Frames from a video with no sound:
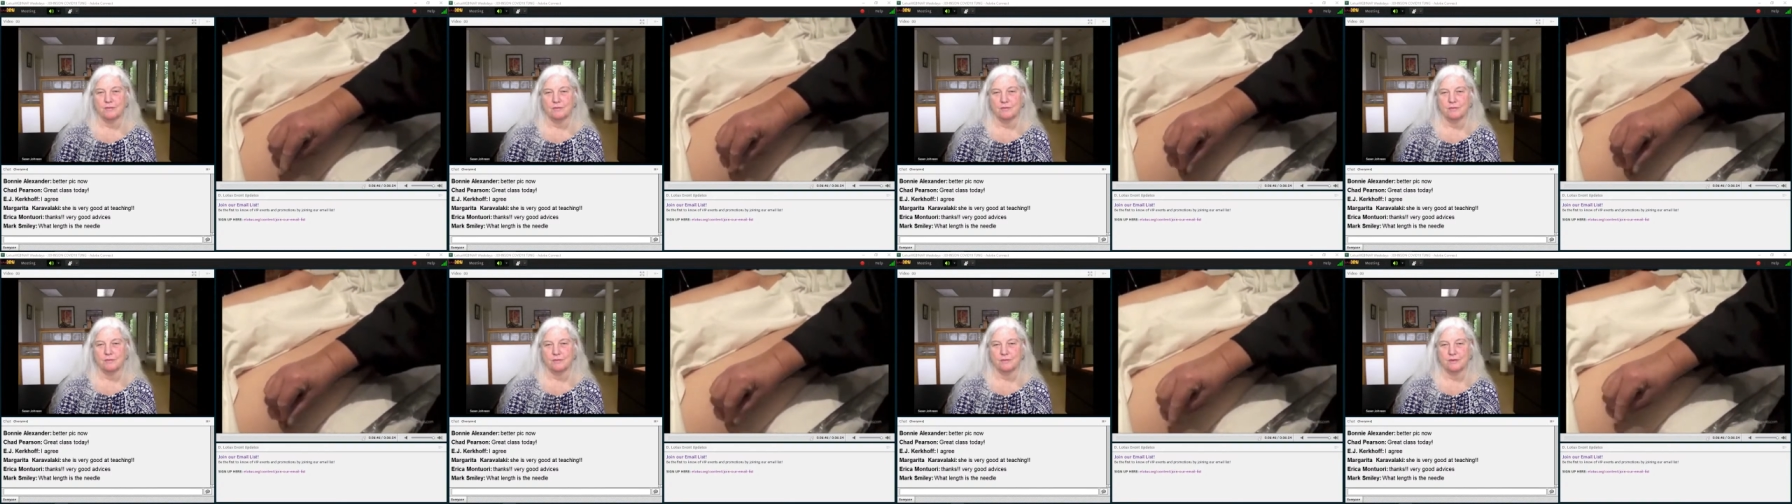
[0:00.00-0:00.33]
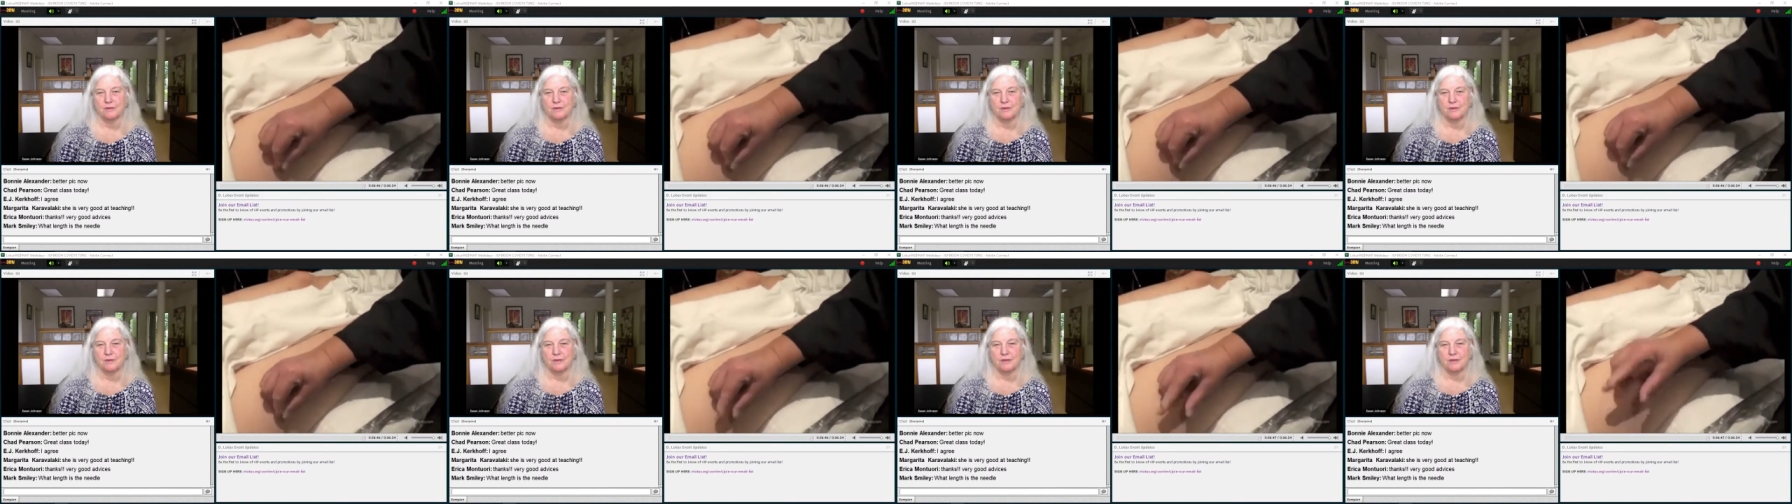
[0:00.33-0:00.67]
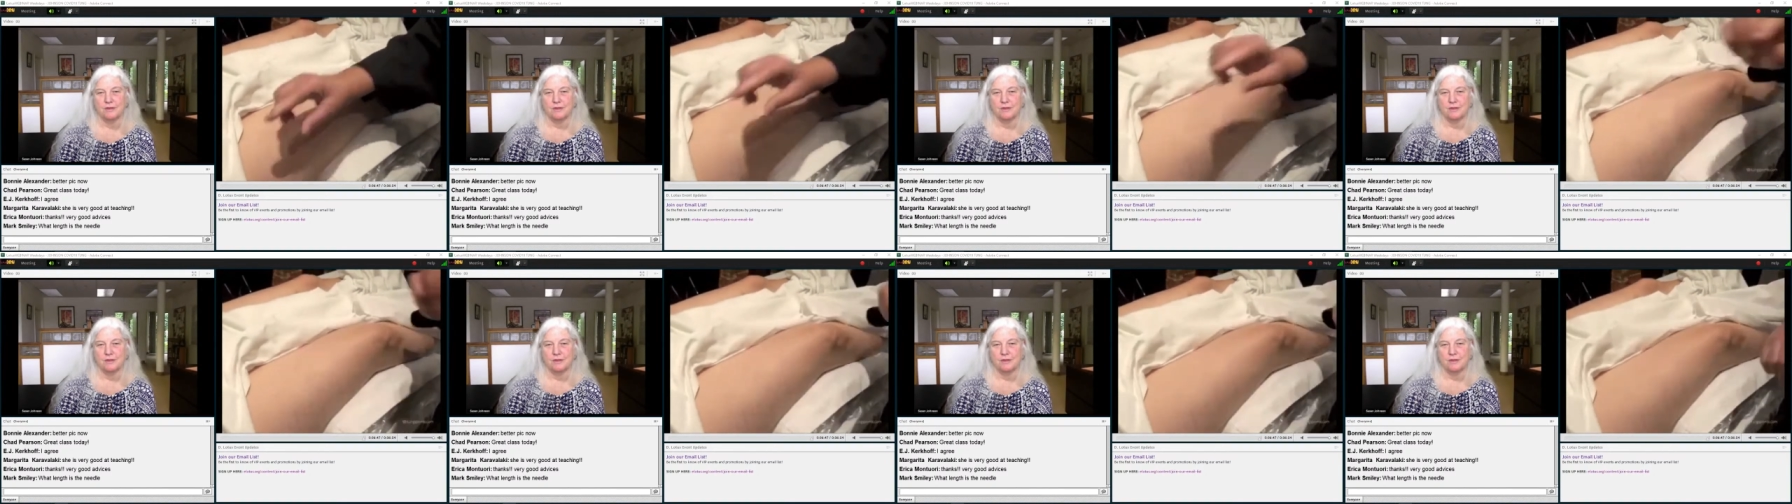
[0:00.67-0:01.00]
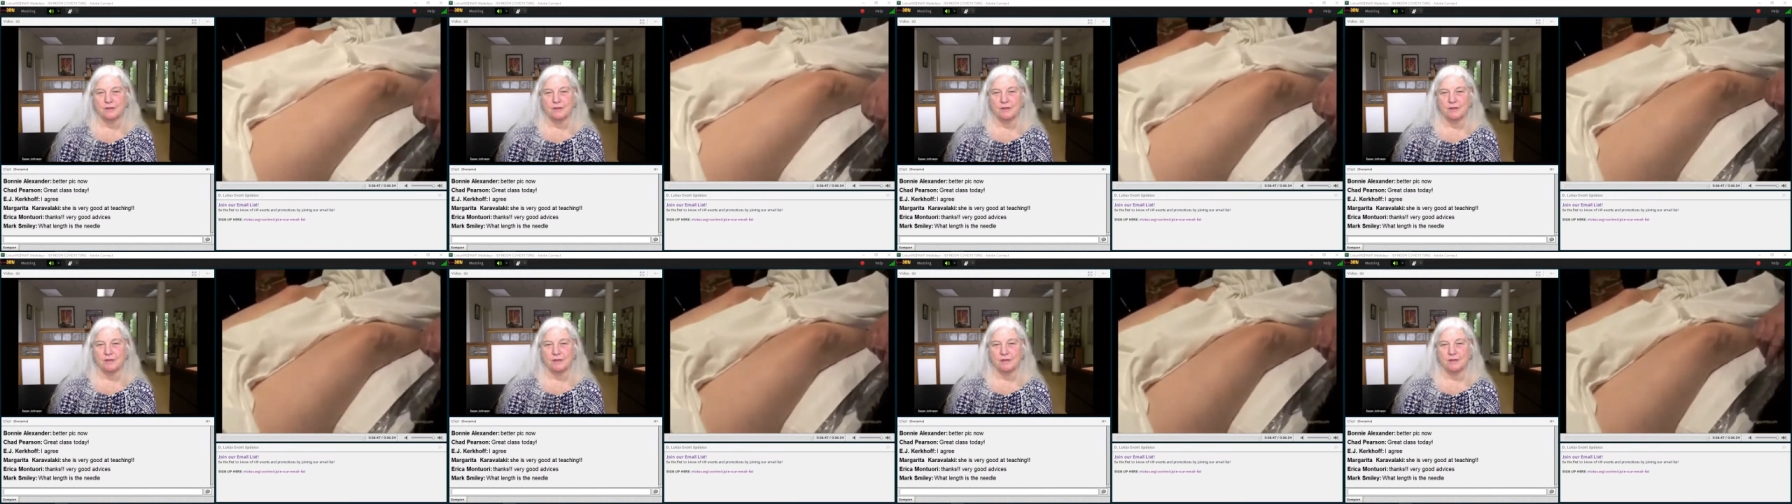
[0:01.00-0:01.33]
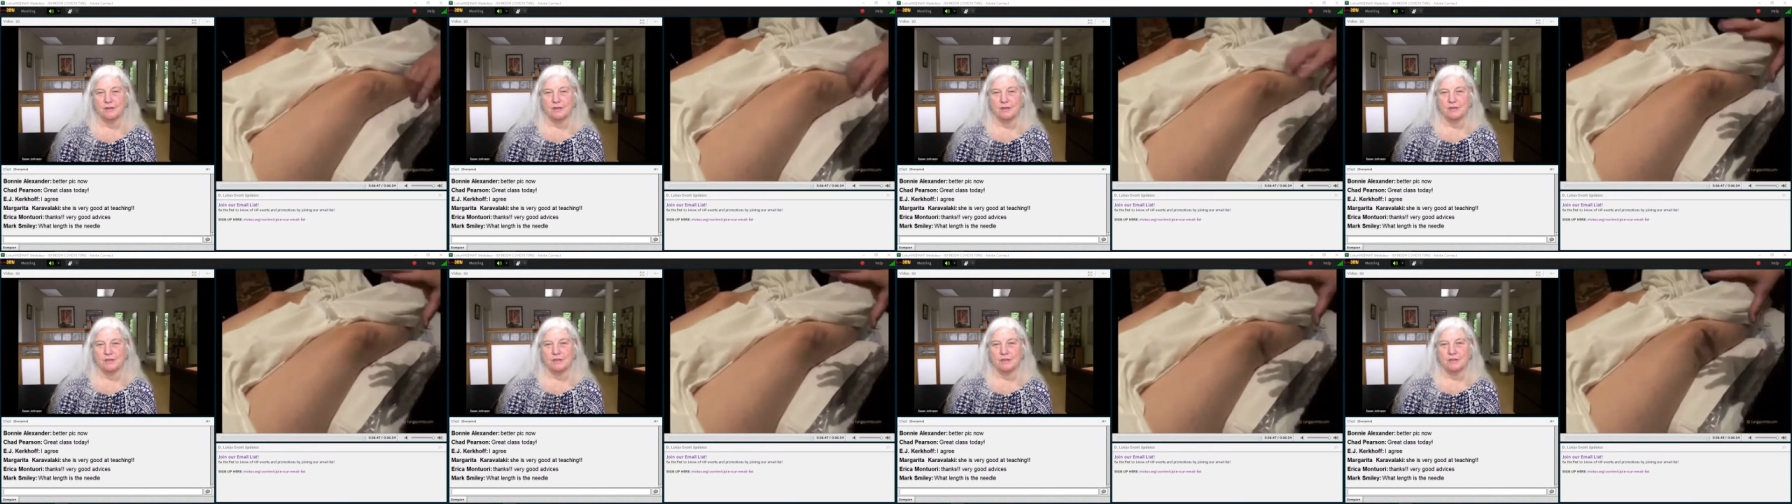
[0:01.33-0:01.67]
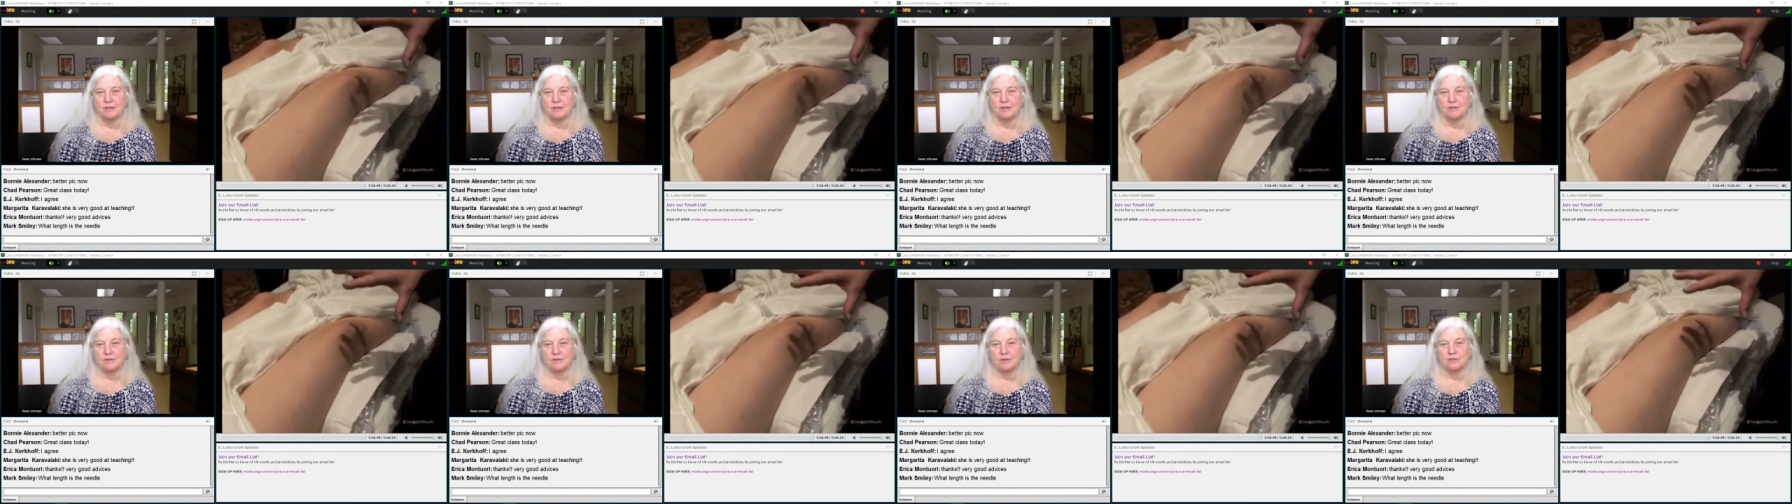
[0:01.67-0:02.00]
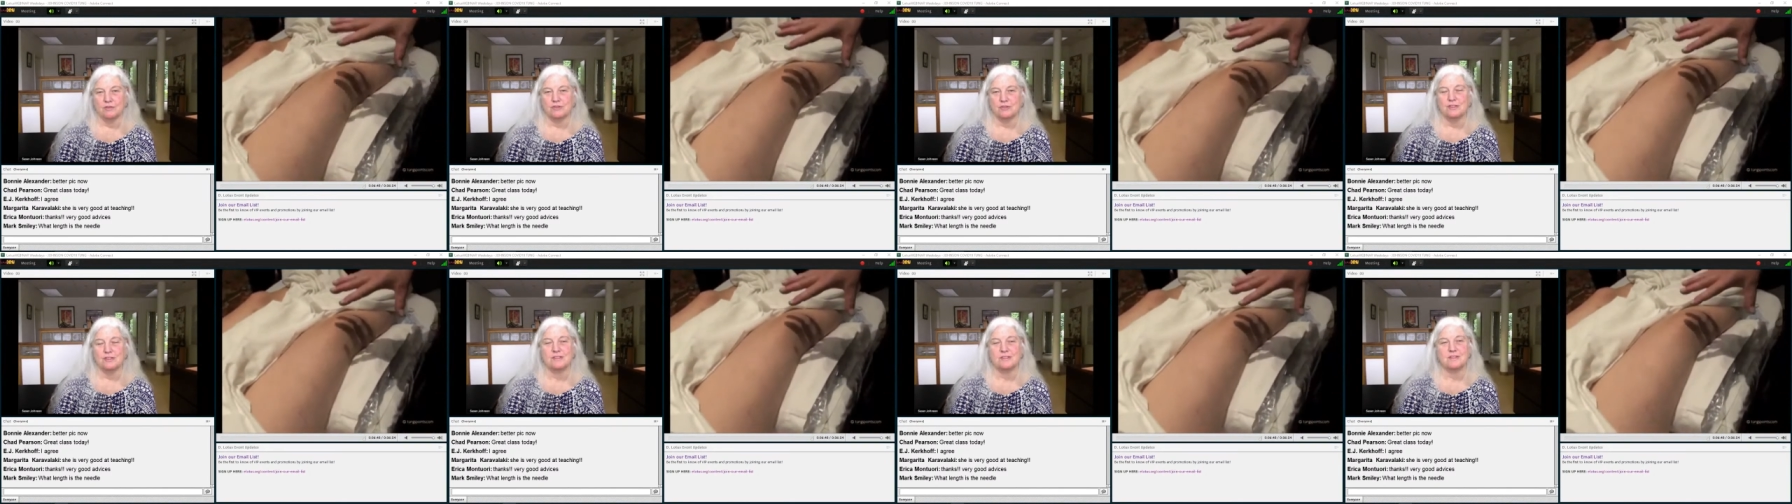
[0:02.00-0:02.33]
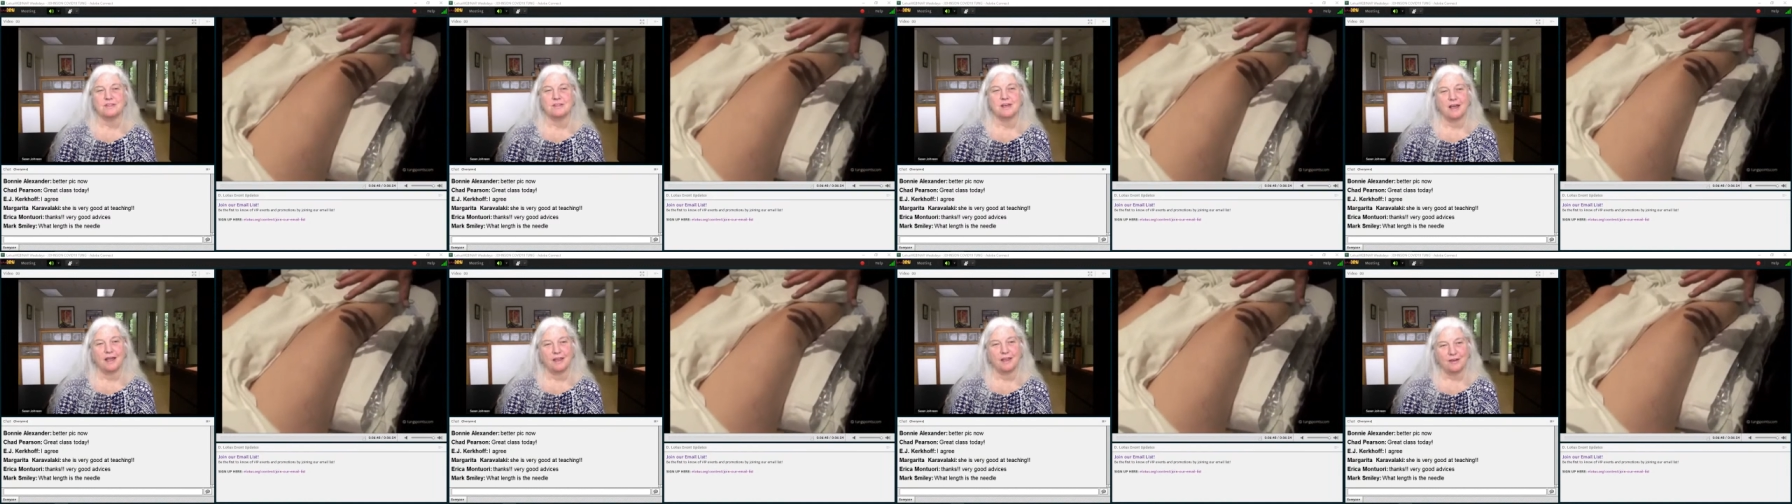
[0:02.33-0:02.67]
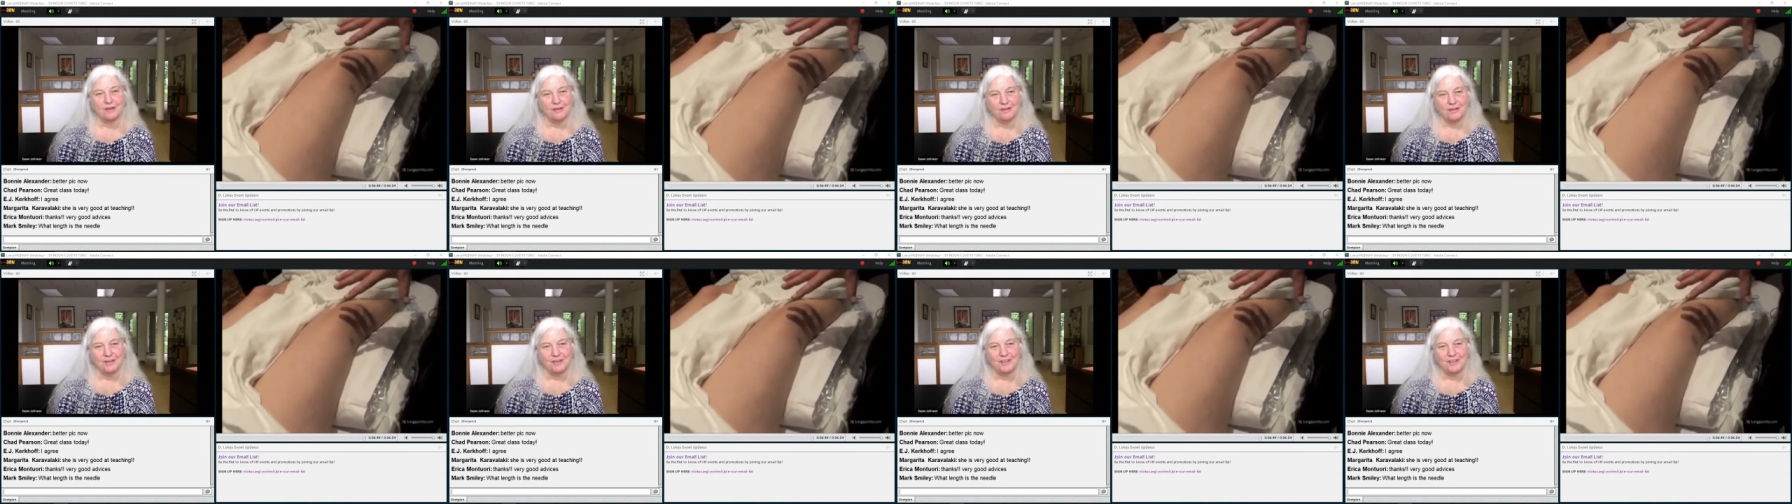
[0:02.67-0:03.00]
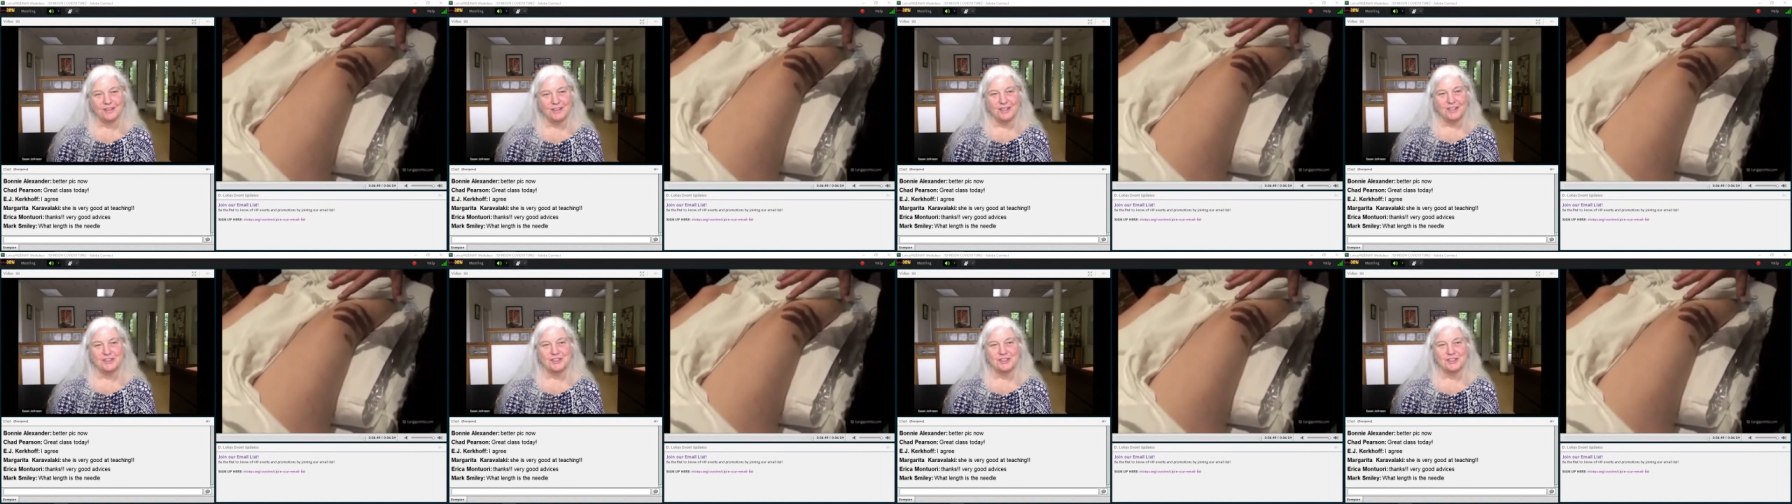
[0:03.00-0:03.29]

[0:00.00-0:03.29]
She must be tired. These are very good so for So she's ti- tired. Fatigue.